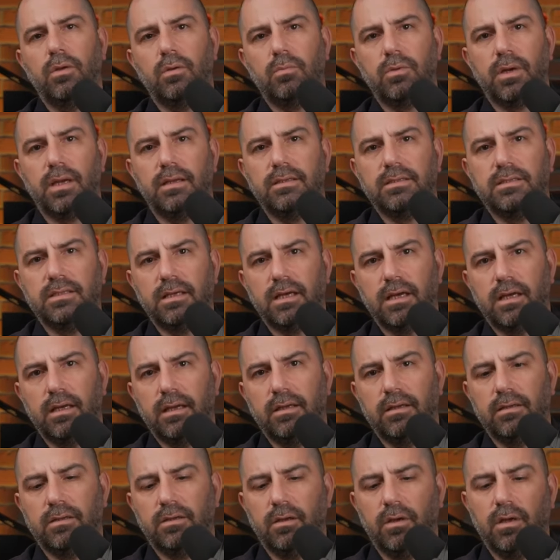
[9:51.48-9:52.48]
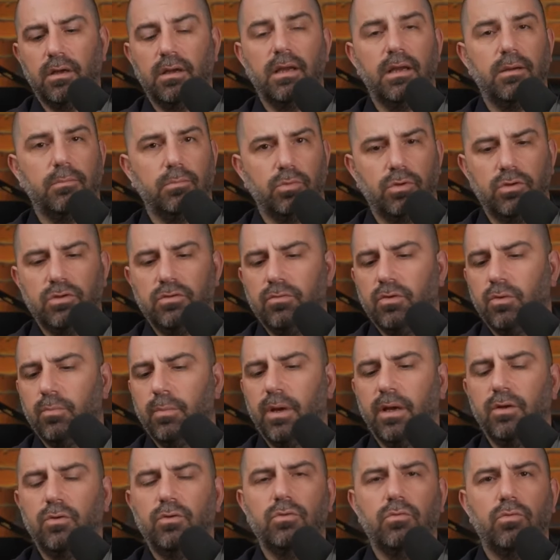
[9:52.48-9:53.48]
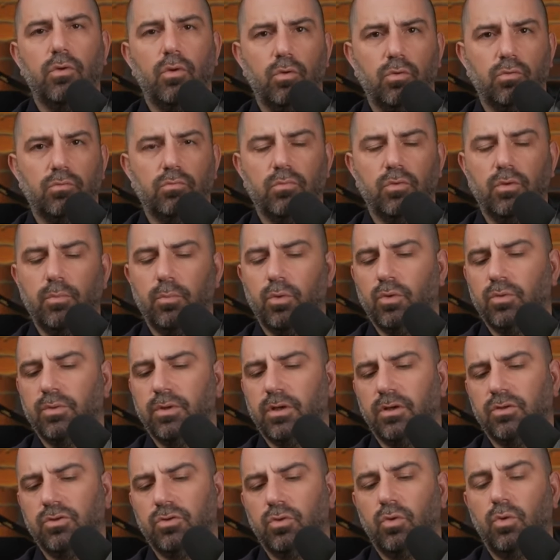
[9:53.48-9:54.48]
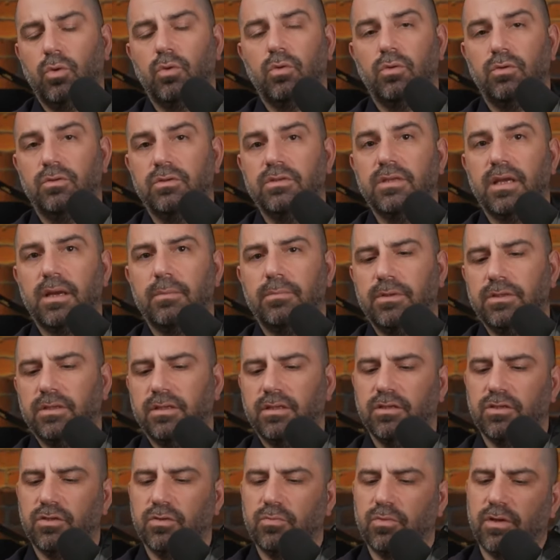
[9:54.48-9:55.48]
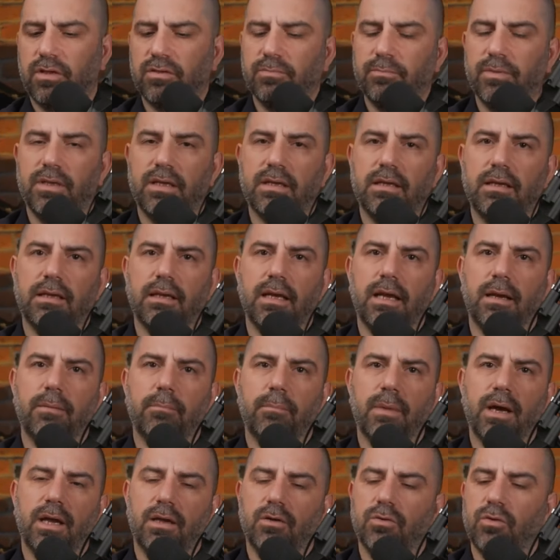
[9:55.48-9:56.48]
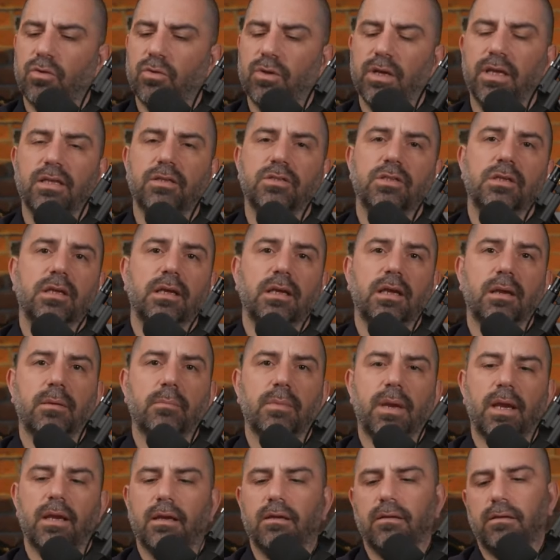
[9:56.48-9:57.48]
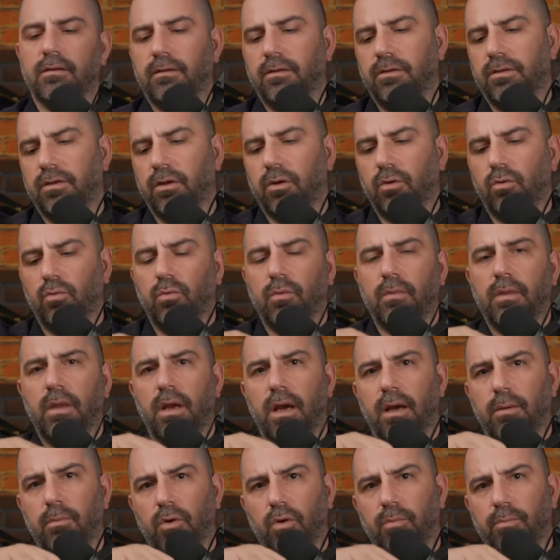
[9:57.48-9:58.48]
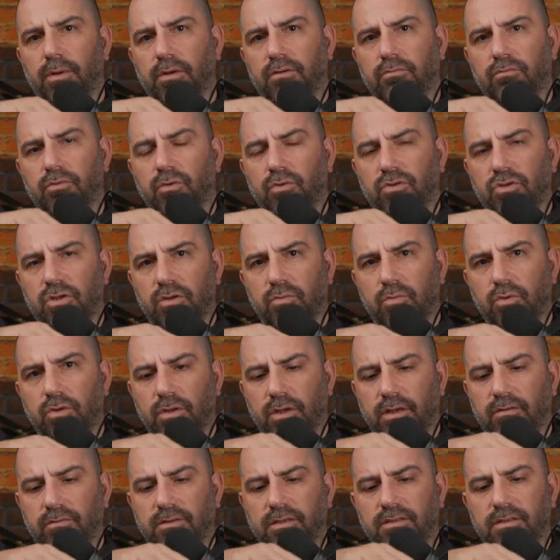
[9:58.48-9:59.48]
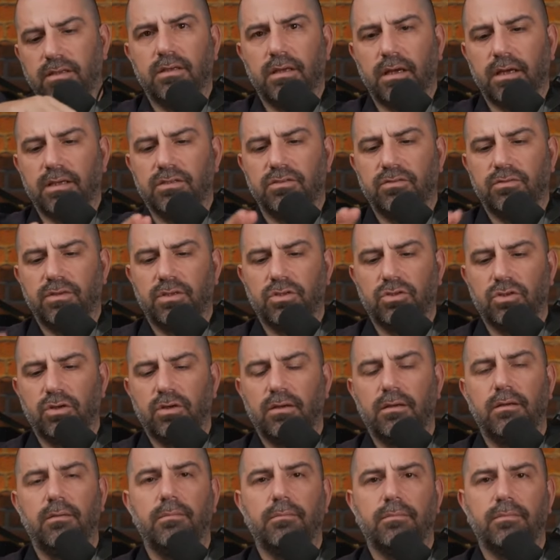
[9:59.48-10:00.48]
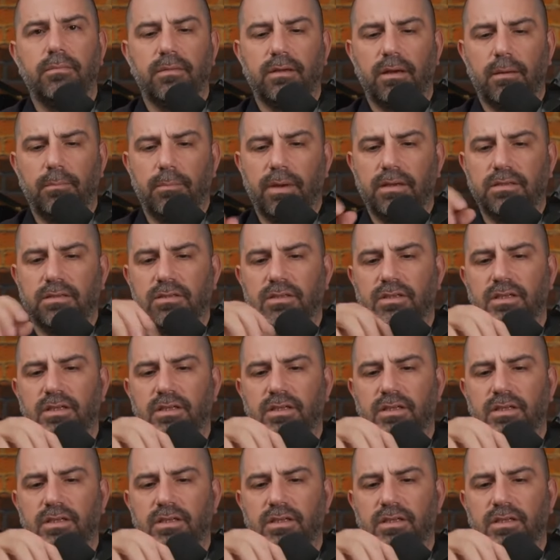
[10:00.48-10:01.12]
the right side, there are inputs for microphone, remote control, Type-C USB, and micro HDMI. So, I'm hoping Fuji will give us a nice feature. That makes it